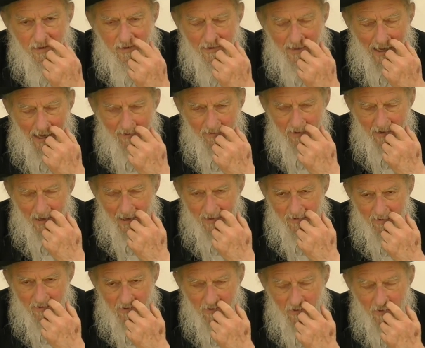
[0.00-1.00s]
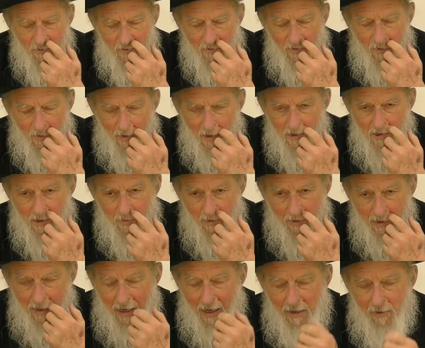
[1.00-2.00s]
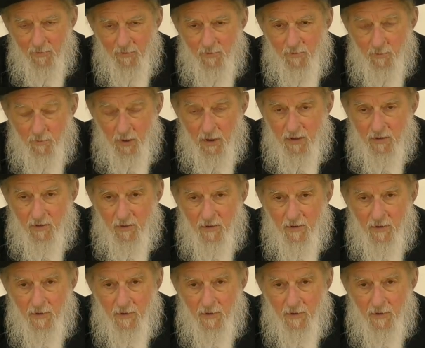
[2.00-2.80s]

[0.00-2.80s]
galvanized. No question about that. But